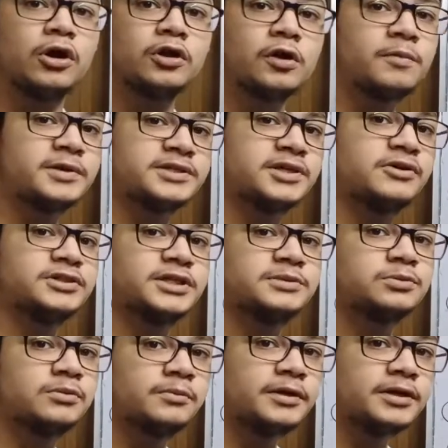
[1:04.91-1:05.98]
your basic
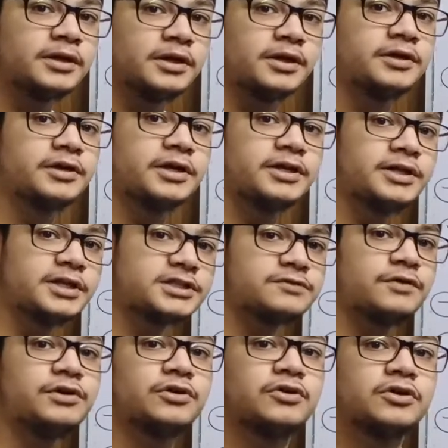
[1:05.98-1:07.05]
concepts will be cleared in this
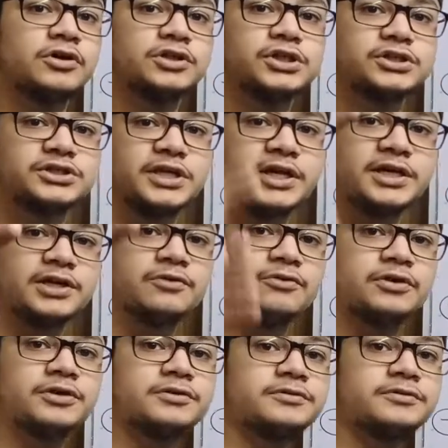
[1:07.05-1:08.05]
video. So stay tuned.